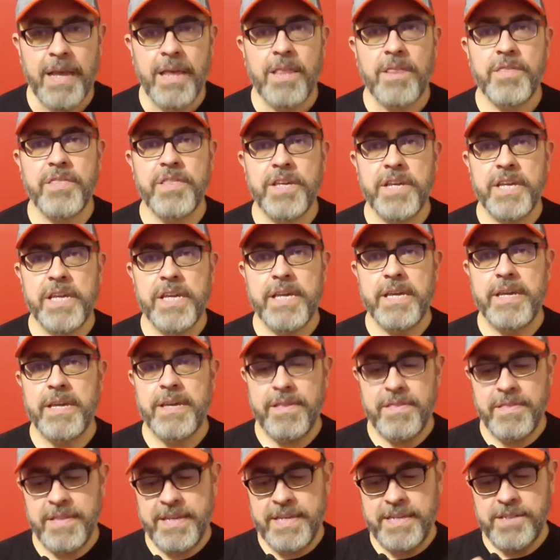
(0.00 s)

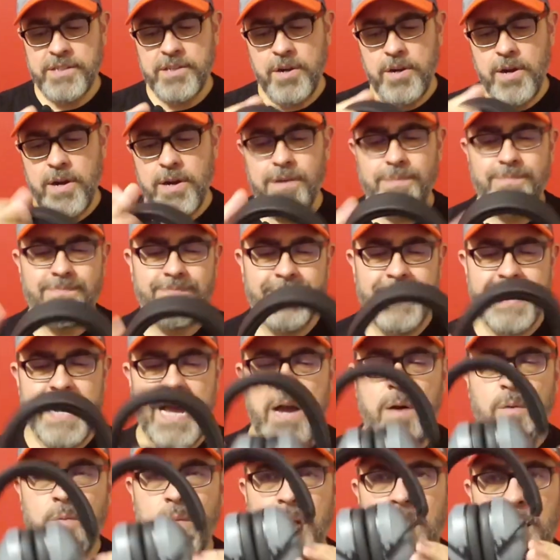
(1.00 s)
These are
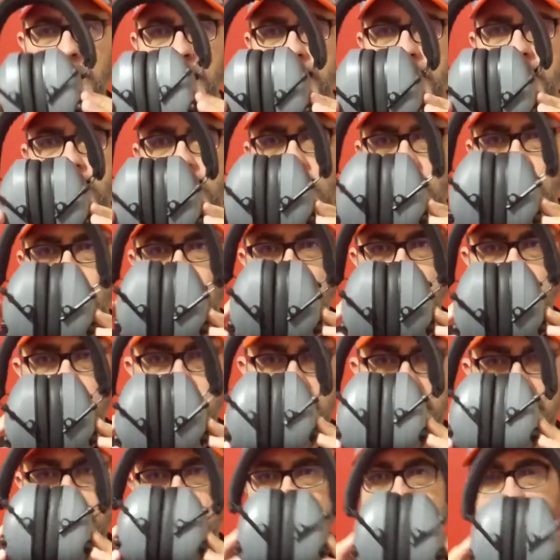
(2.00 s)
not what I would call
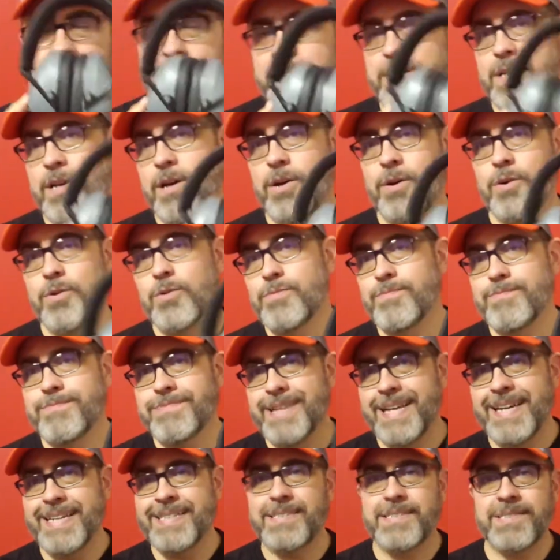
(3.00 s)
slim, so
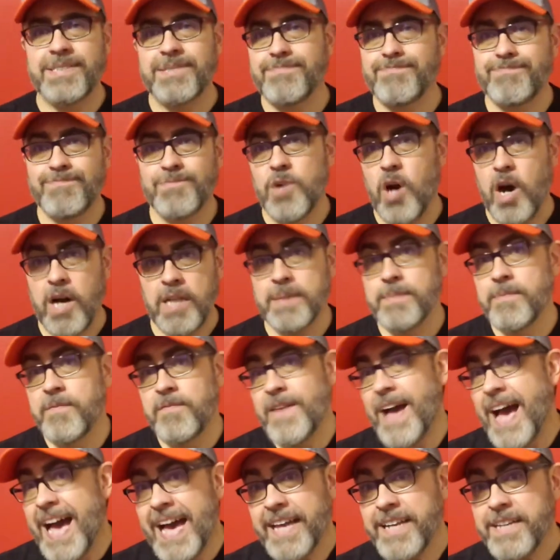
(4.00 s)
let's call them
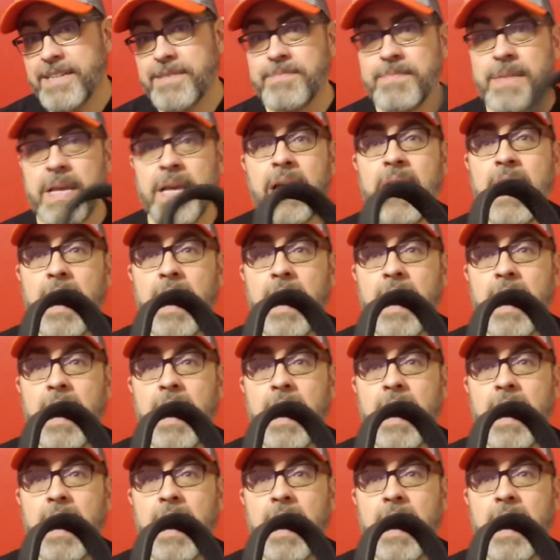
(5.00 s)
fat.